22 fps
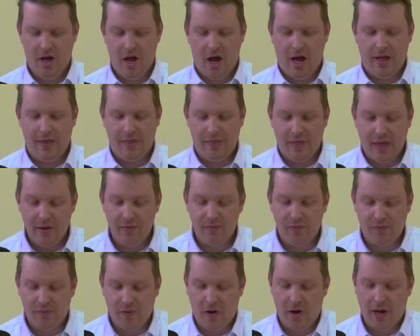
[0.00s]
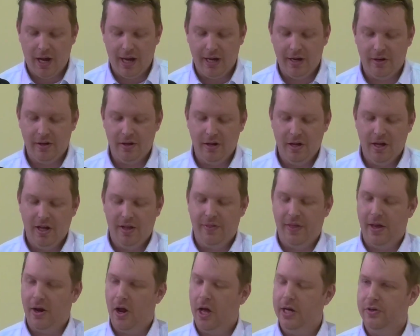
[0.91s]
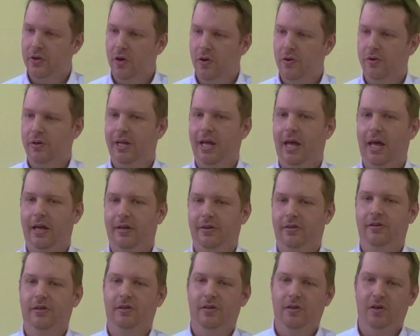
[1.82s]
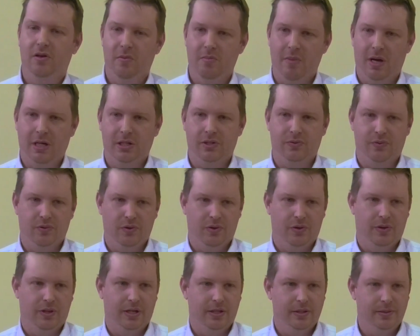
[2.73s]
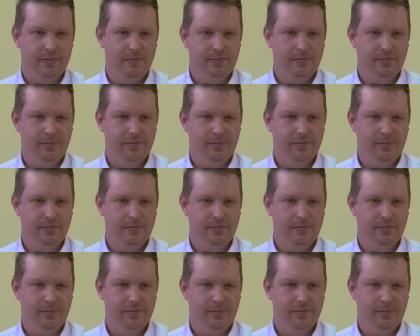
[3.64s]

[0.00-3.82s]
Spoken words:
I then find that I don't get much further.